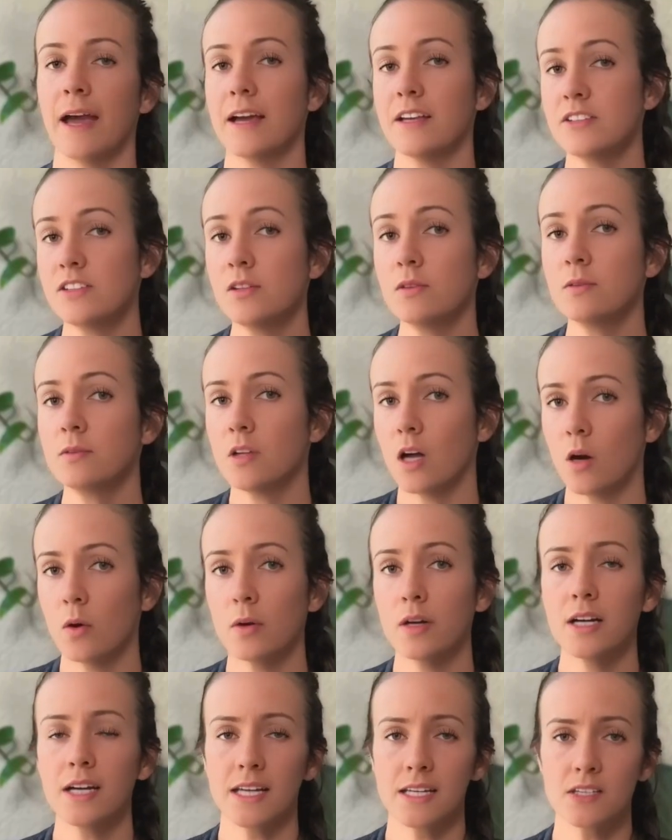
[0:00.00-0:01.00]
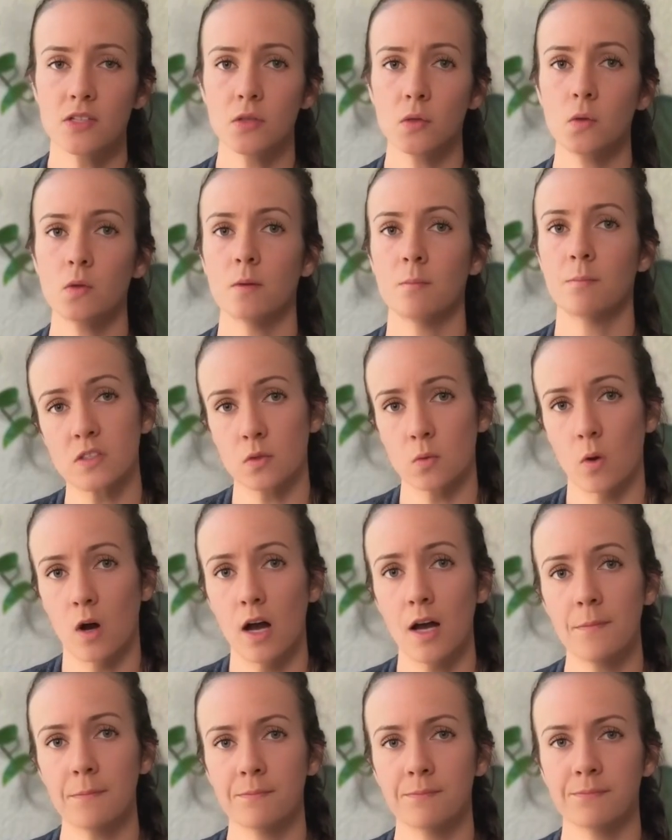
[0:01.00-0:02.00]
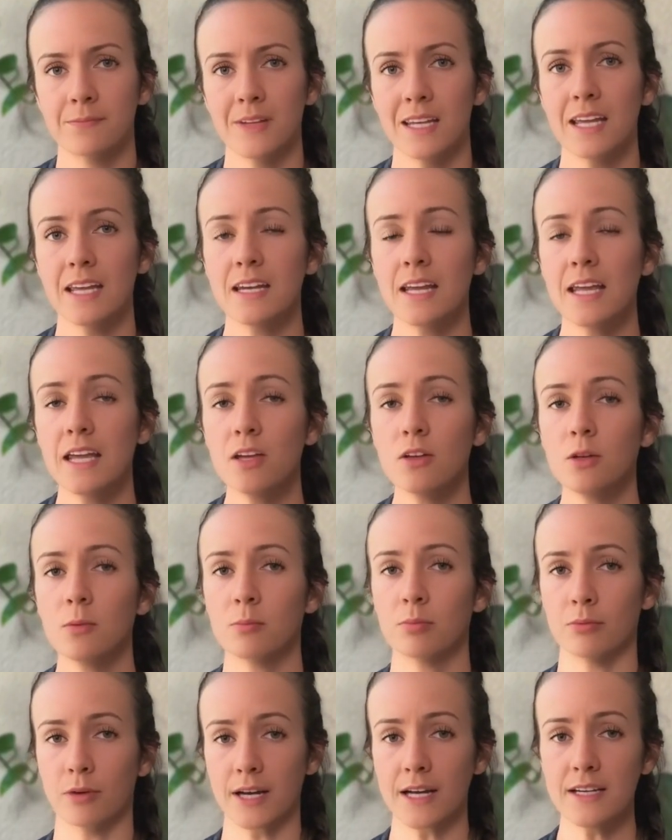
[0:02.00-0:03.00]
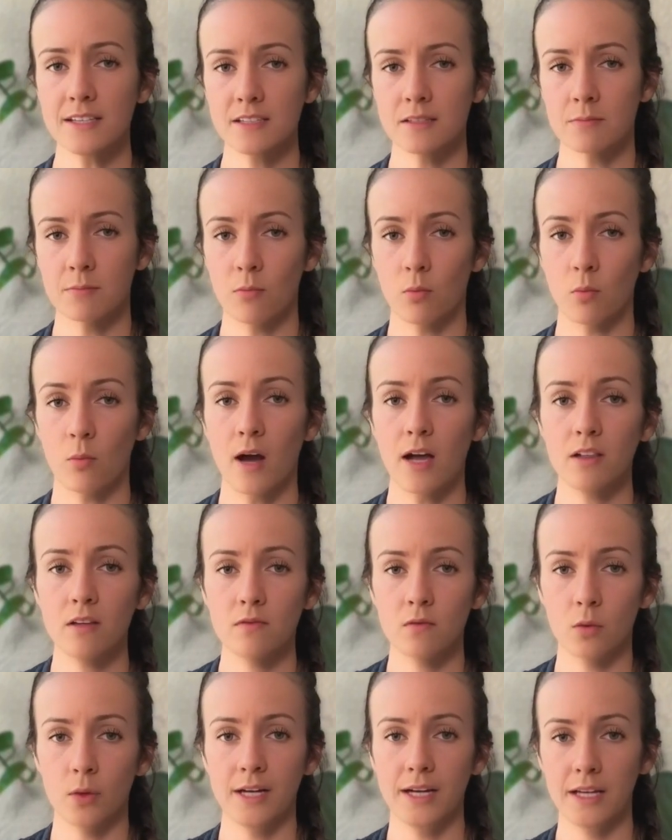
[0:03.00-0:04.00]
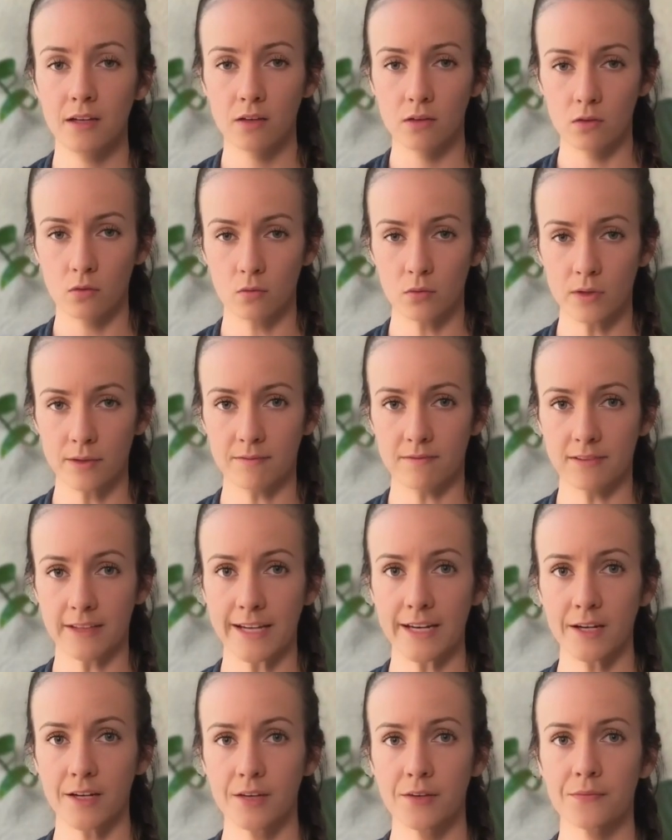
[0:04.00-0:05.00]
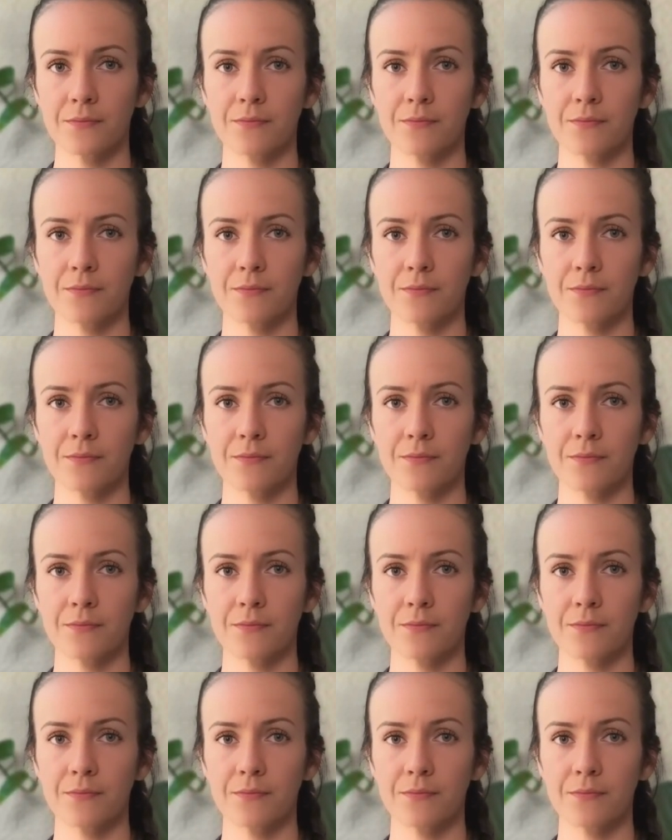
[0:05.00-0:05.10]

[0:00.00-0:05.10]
As you lower into the squat, inhale to brace while avoiding rib flare.